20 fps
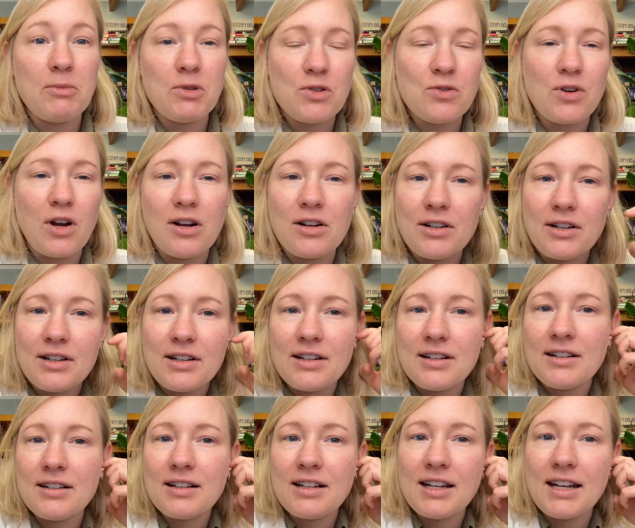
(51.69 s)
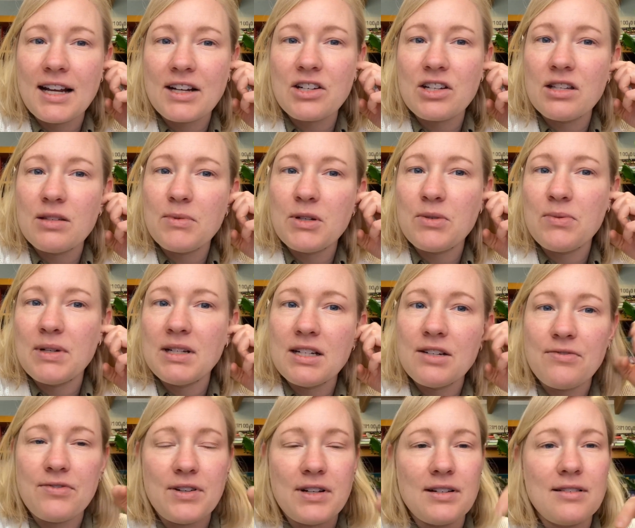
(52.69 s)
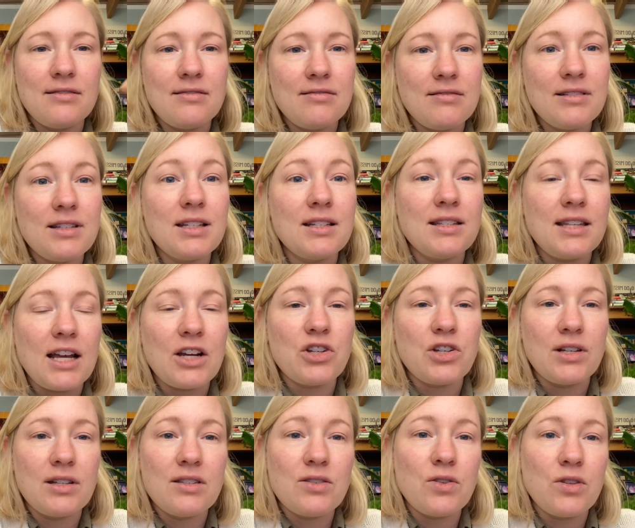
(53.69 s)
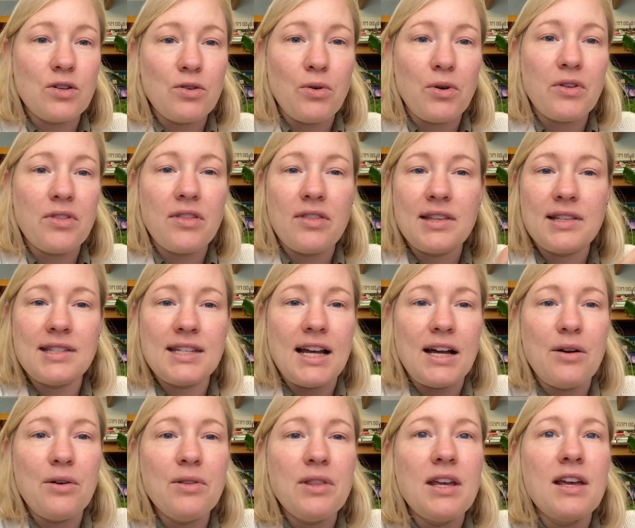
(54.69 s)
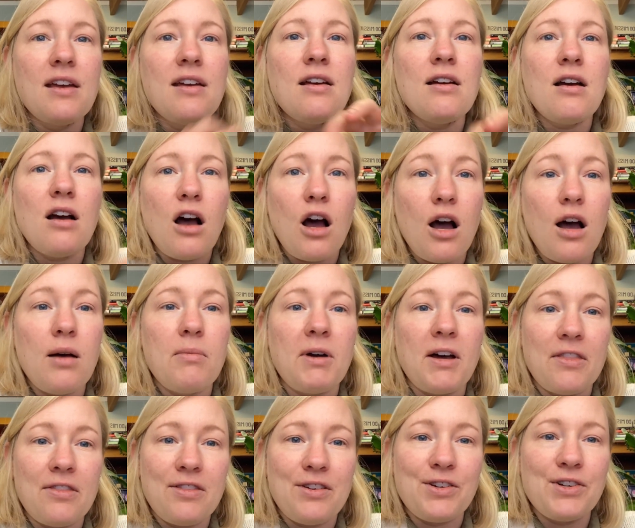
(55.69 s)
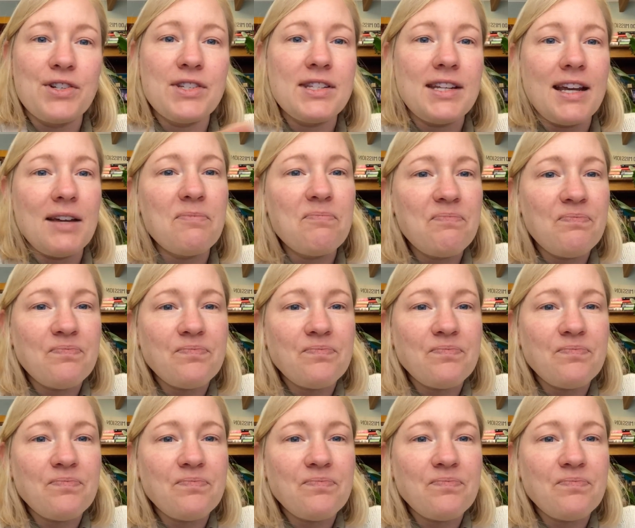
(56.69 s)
stronger connections between the sections, so the North and the South, on Thursday.